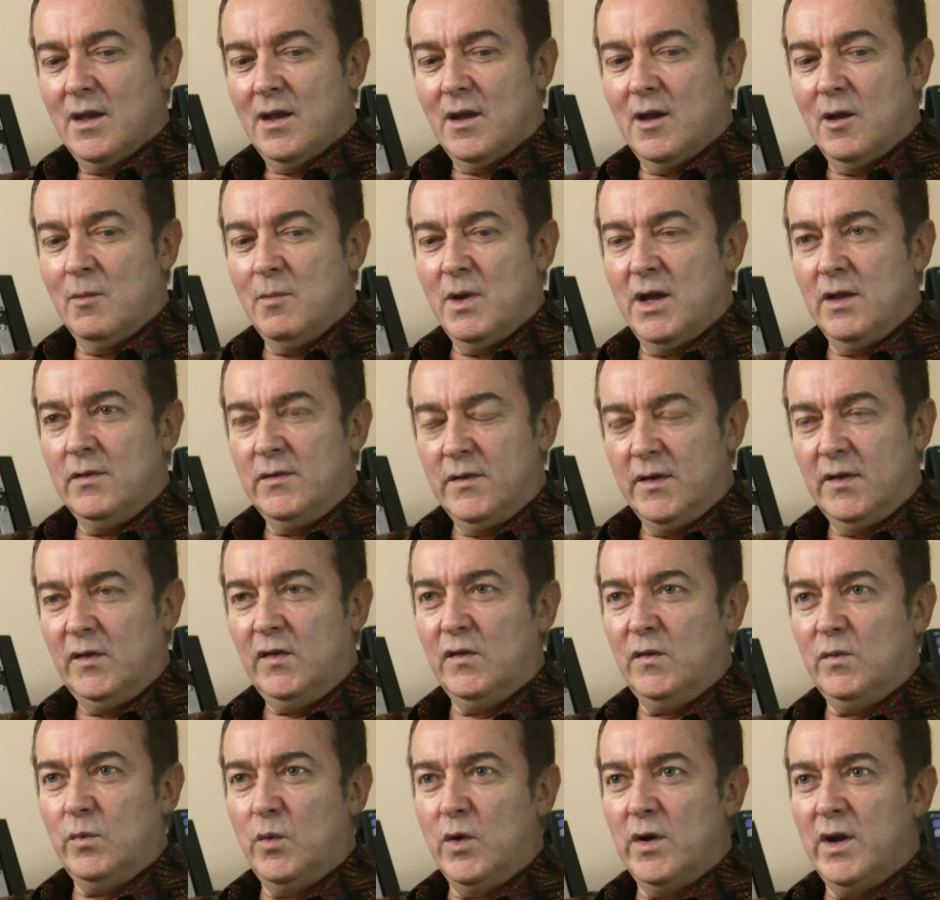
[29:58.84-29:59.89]
um, and this
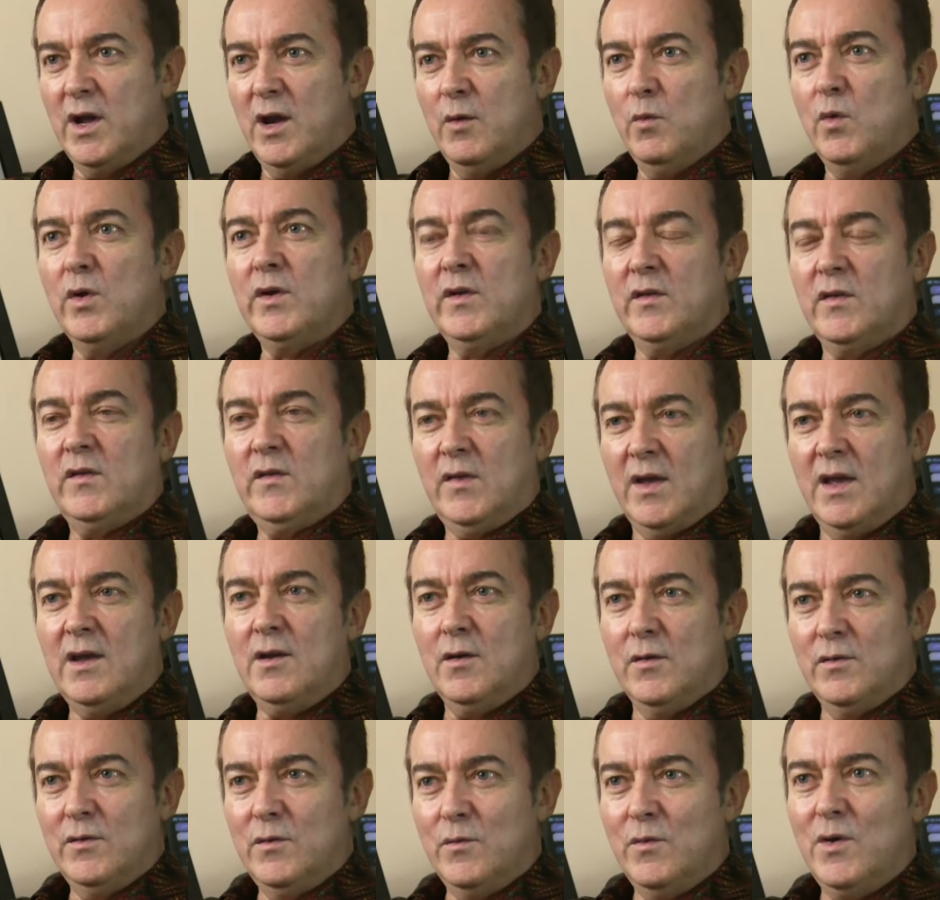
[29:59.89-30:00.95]
is what I wanted to take
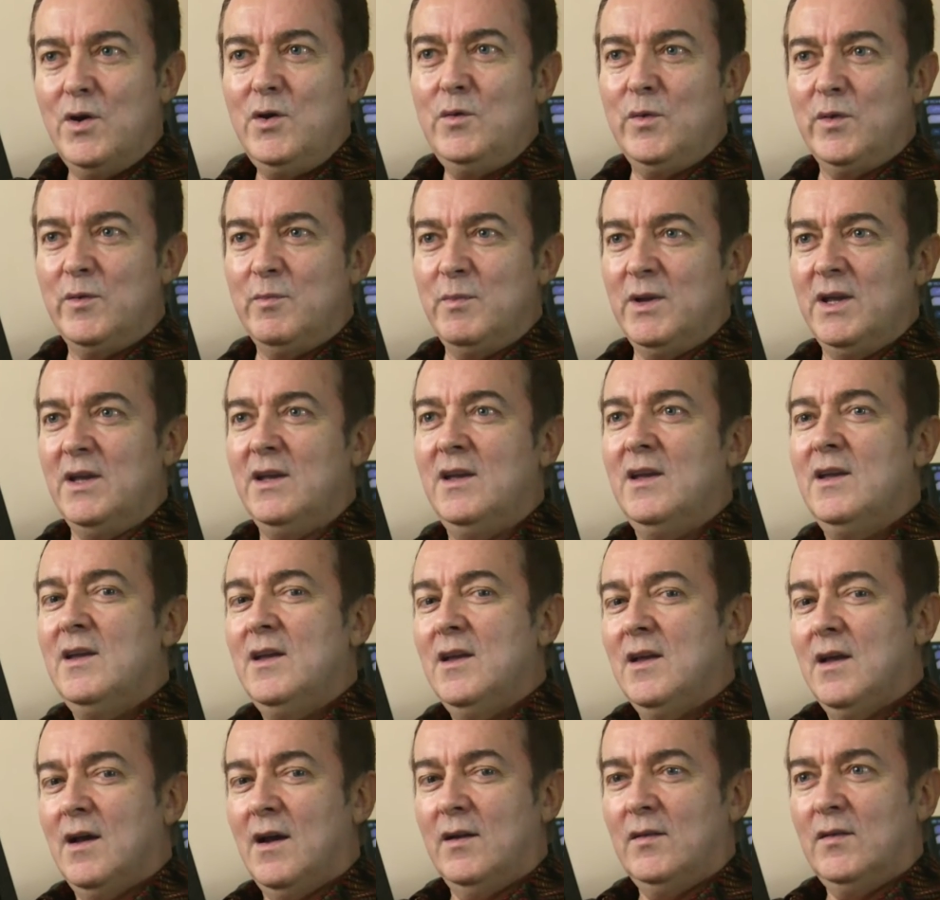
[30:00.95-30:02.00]
on the road with me.
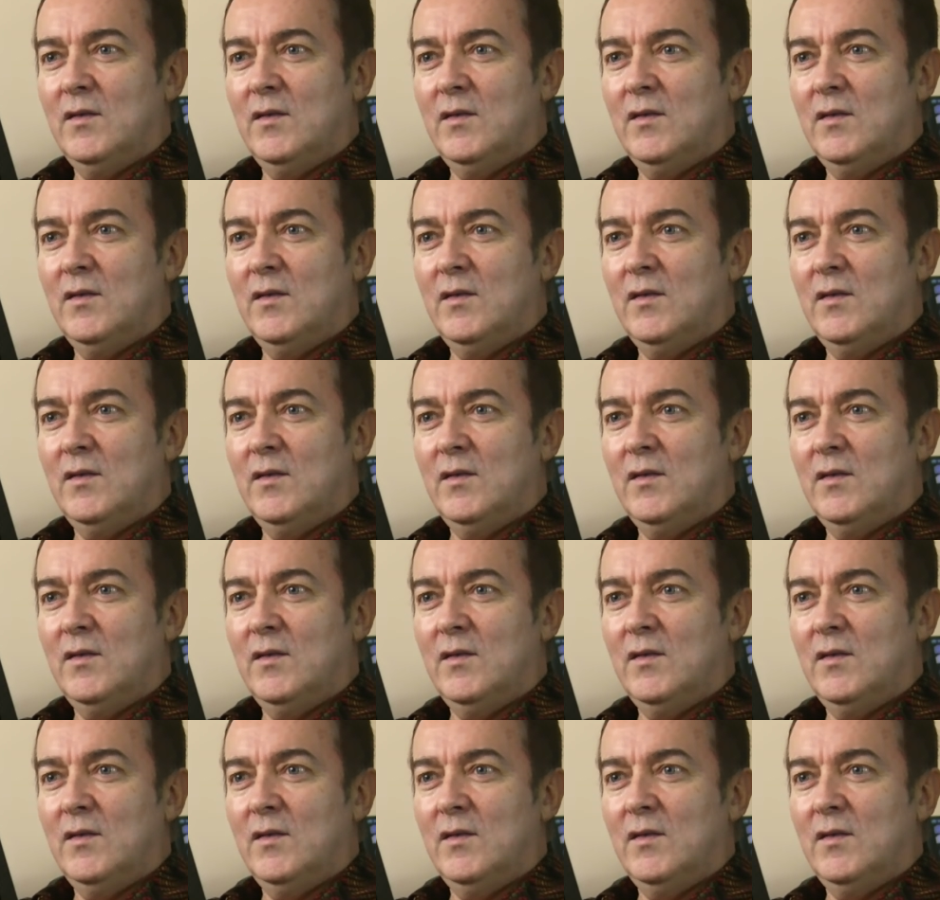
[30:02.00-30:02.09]
I